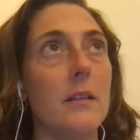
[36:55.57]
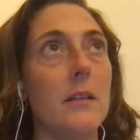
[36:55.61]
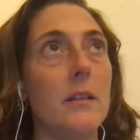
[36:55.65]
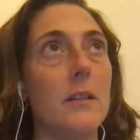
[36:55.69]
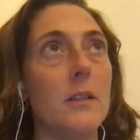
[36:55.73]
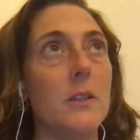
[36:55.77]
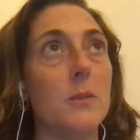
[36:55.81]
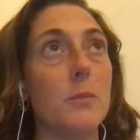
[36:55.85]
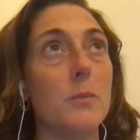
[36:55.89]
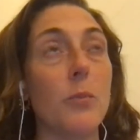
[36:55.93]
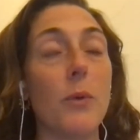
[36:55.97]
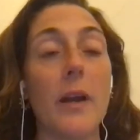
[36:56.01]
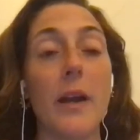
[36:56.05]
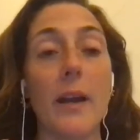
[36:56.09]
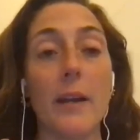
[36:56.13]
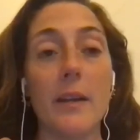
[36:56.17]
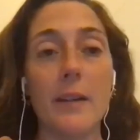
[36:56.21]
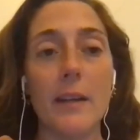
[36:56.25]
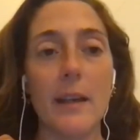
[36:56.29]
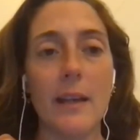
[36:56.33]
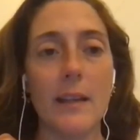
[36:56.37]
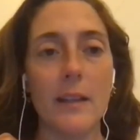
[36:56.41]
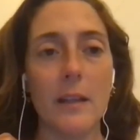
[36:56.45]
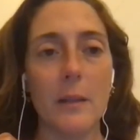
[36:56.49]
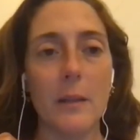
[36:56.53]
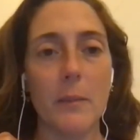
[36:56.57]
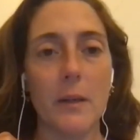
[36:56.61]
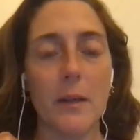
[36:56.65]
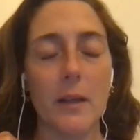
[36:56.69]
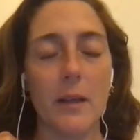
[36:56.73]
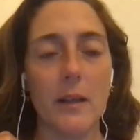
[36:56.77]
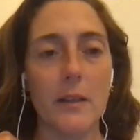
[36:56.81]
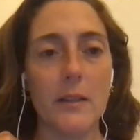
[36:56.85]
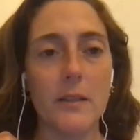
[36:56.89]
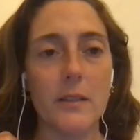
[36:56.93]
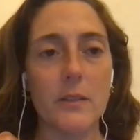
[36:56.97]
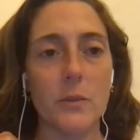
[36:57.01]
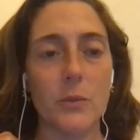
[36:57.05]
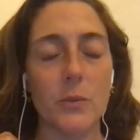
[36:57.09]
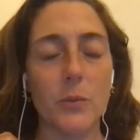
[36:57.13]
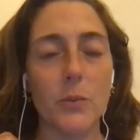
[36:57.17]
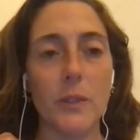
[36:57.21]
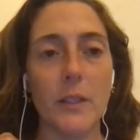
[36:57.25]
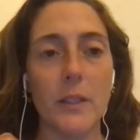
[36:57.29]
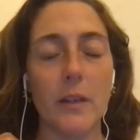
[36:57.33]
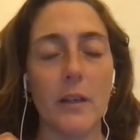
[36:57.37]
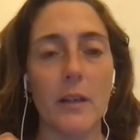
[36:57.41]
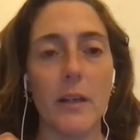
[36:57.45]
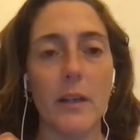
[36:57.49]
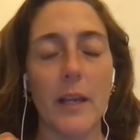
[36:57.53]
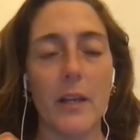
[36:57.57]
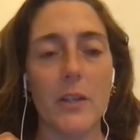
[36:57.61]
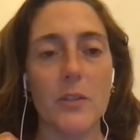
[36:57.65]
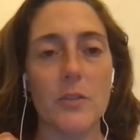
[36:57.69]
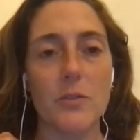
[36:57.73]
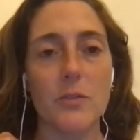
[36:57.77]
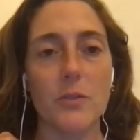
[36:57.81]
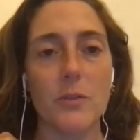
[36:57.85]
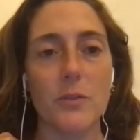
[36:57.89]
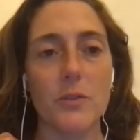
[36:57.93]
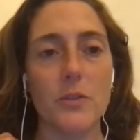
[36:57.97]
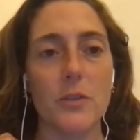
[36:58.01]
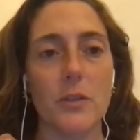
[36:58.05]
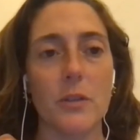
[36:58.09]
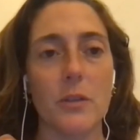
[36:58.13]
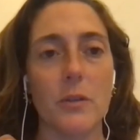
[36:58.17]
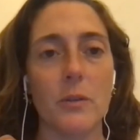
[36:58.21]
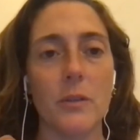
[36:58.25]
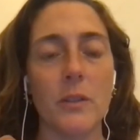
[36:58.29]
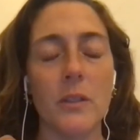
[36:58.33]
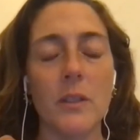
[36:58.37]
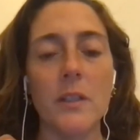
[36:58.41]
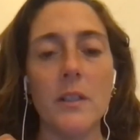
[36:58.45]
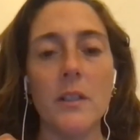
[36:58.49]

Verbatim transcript: spread at Lemonada. So Julian Castro's show